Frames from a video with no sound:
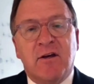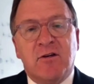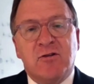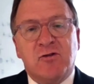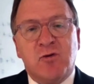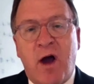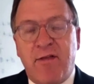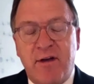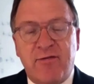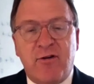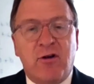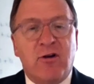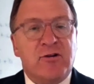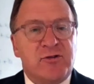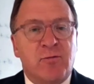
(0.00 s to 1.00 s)
So I think
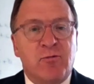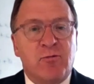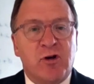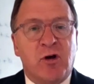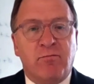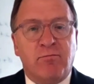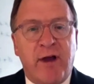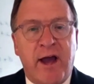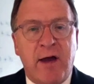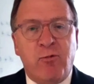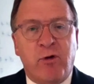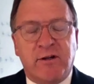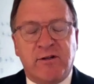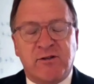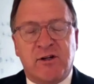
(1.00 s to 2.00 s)
there are some real
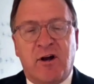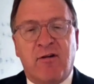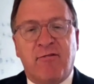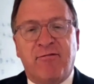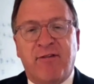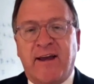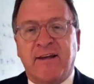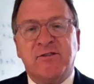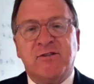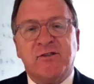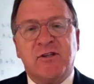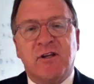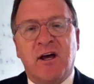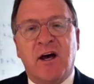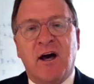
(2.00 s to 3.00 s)
headwinds in our
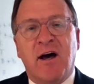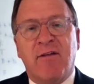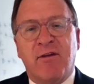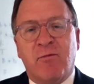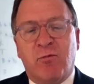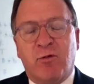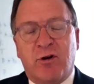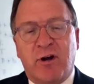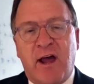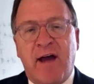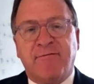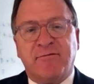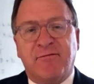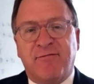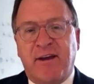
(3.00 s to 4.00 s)
face that we're going to
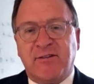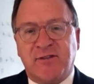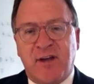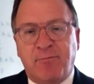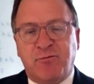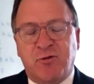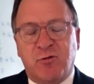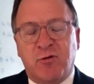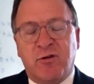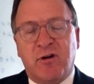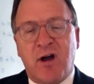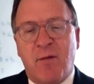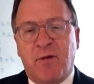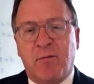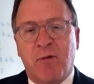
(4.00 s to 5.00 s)
have to face up to in the
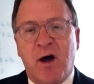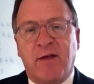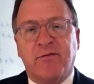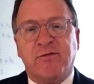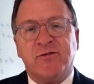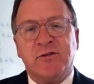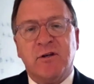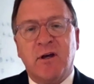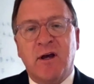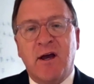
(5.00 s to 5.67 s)
coming months.